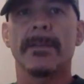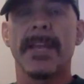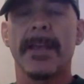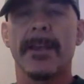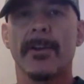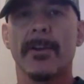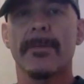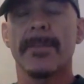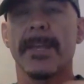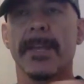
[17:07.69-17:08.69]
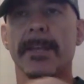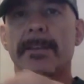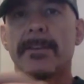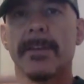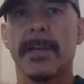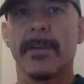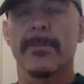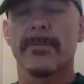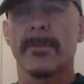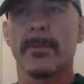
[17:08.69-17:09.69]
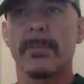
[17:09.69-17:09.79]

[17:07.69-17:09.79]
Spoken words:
they err on the end of